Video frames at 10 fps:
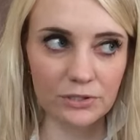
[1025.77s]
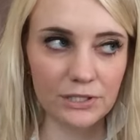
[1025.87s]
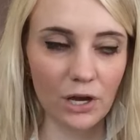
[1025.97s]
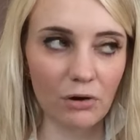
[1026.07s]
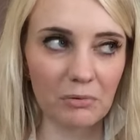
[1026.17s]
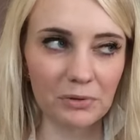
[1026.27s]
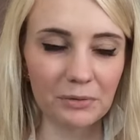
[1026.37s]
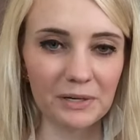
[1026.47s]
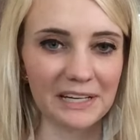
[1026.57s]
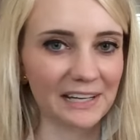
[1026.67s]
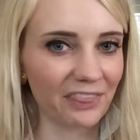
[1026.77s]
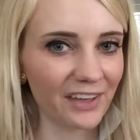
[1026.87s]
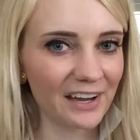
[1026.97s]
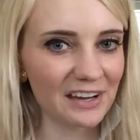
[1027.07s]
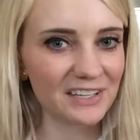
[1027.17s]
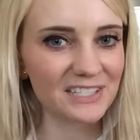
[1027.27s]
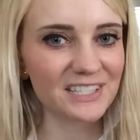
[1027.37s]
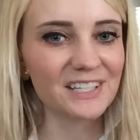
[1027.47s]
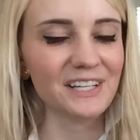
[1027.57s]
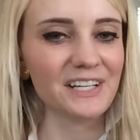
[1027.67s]
So I really want to get that
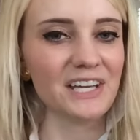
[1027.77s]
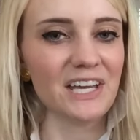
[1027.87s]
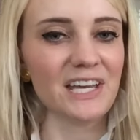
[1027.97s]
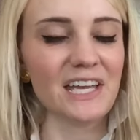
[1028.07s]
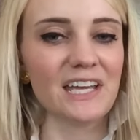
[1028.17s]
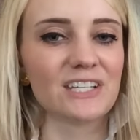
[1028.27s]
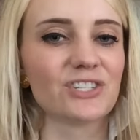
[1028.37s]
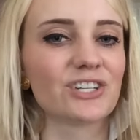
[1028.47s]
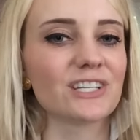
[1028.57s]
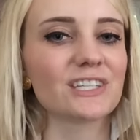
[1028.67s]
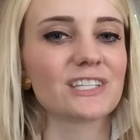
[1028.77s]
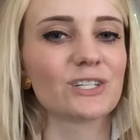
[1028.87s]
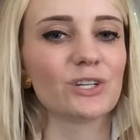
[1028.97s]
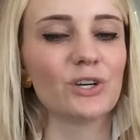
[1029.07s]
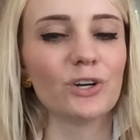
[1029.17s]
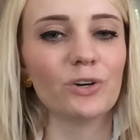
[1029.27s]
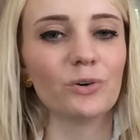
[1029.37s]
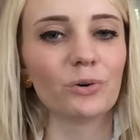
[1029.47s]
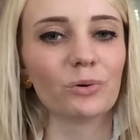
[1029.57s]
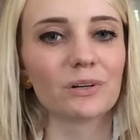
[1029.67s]
just
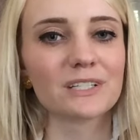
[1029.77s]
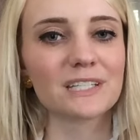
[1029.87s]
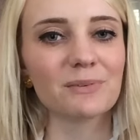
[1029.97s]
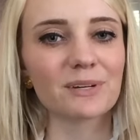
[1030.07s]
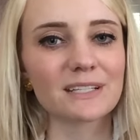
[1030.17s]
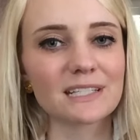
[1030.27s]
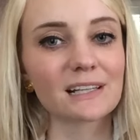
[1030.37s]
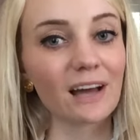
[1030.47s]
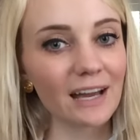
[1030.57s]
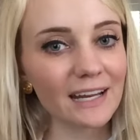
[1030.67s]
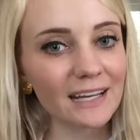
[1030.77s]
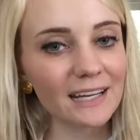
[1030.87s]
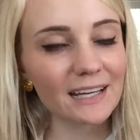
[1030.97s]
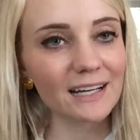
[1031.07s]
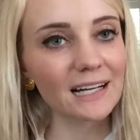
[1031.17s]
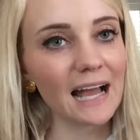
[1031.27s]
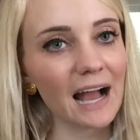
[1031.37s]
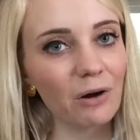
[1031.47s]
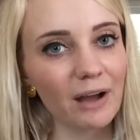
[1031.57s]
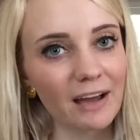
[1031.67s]
to see what it's like.
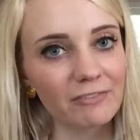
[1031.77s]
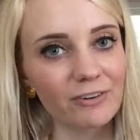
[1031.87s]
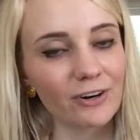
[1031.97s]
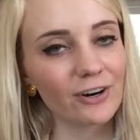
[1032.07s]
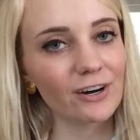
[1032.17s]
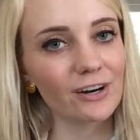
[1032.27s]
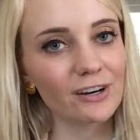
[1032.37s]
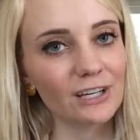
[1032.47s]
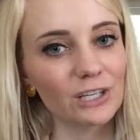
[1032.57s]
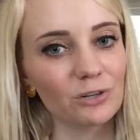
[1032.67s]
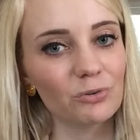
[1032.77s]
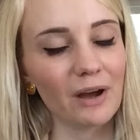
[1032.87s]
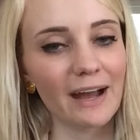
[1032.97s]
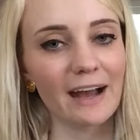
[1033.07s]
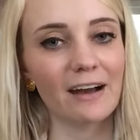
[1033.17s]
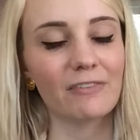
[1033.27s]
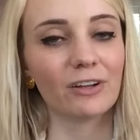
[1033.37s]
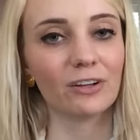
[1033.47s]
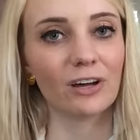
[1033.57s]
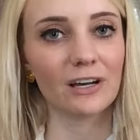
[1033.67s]
However, you have a
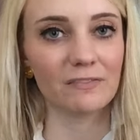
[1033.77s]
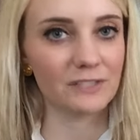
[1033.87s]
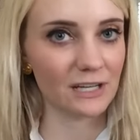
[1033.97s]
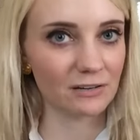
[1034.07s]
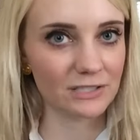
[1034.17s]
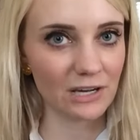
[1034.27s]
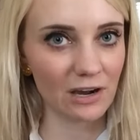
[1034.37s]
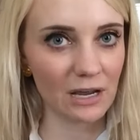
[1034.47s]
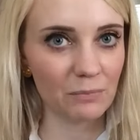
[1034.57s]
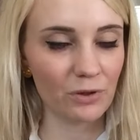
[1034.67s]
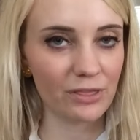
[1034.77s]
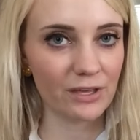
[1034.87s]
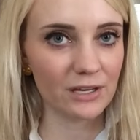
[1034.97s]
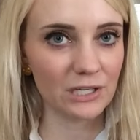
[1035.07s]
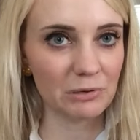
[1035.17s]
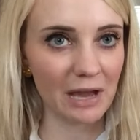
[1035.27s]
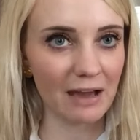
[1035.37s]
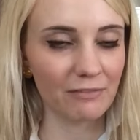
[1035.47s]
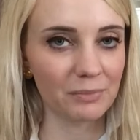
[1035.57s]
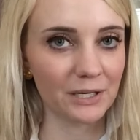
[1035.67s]
lot of downtime with it. You
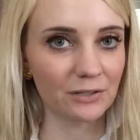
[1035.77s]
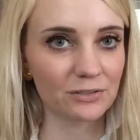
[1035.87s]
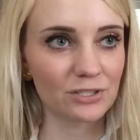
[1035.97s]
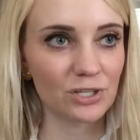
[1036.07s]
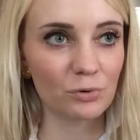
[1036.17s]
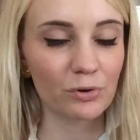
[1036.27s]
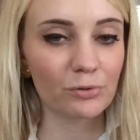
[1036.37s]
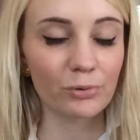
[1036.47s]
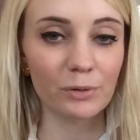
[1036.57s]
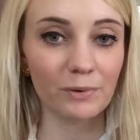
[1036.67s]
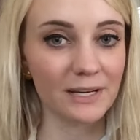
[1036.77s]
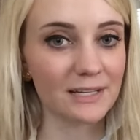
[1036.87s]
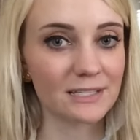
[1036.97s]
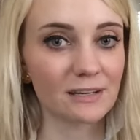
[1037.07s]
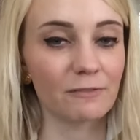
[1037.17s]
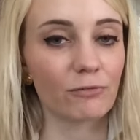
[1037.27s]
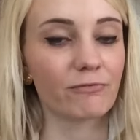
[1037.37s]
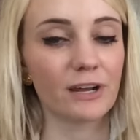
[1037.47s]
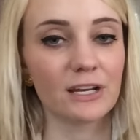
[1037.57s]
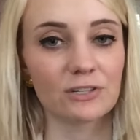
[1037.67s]
have about 2 or 3 weeks of your
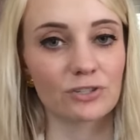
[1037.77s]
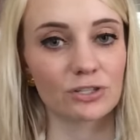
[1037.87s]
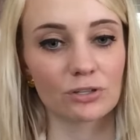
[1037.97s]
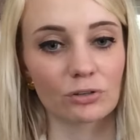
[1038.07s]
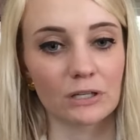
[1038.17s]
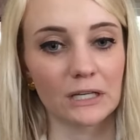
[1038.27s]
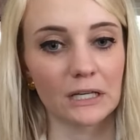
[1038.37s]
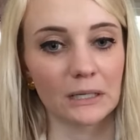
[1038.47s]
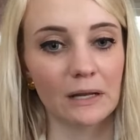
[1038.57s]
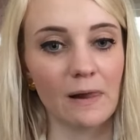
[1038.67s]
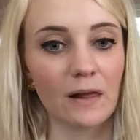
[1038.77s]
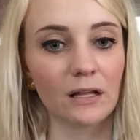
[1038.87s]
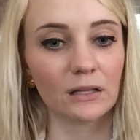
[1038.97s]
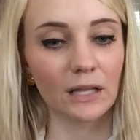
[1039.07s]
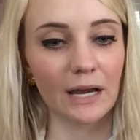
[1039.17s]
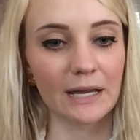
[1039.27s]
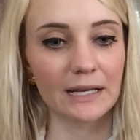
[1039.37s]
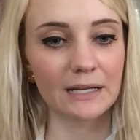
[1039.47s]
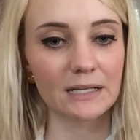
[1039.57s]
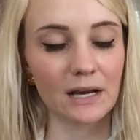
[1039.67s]
face just looking
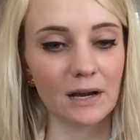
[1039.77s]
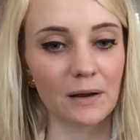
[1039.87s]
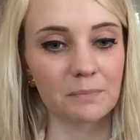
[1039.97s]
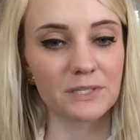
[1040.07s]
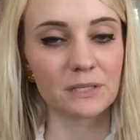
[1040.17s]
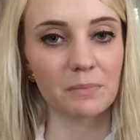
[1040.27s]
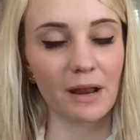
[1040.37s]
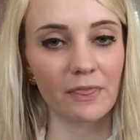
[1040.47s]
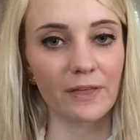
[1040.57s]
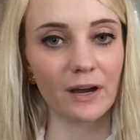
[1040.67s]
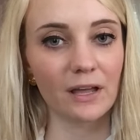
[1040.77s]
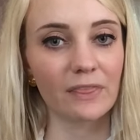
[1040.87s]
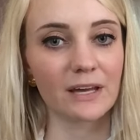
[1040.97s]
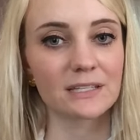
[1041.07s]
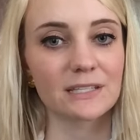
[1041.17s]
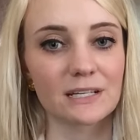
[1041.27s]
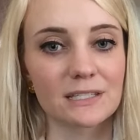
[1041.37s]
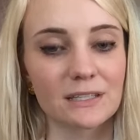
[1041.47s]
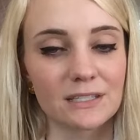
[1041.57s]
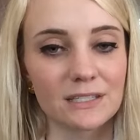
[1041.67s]
like Samantha in that
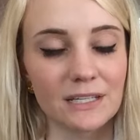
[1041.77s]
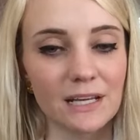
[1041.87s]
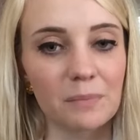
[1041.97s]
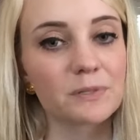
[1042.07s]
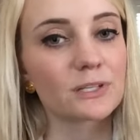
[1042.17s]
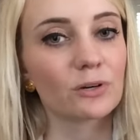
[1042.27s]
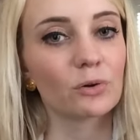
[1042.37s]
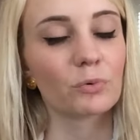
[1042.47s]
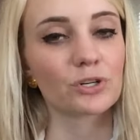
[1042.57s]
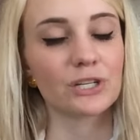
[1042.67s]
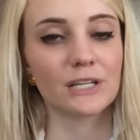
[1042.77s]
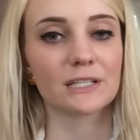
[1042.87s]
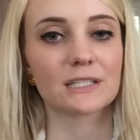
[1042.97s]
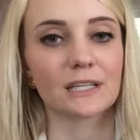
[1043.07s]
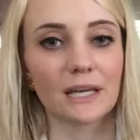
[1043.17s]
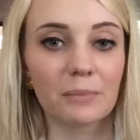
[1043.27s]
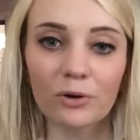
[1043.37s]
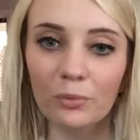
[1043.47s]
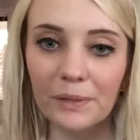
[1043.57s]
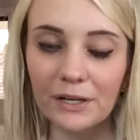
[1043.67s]
Sex and the City episode where she gets the
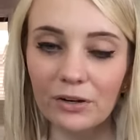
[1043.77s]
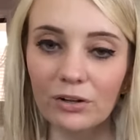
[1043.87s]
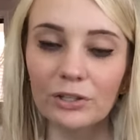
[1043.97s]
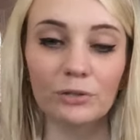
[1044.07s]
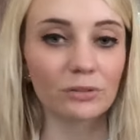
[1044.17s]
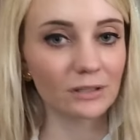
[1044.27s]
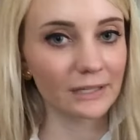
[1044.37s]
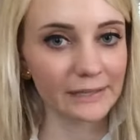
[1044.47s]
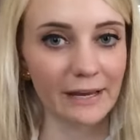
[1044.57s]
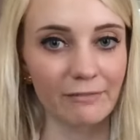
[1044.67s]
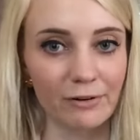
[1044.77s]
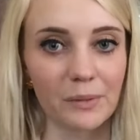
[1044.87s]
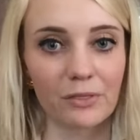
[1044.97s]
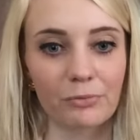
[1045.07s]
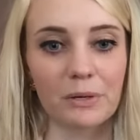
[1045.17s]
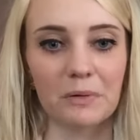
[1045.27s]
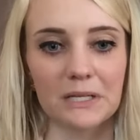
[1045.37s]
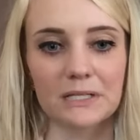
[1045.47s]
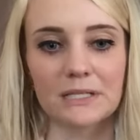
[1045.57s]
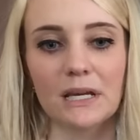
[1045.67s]
chemical peel. You look like that for about 3
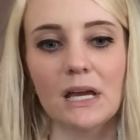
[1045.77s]
weeks.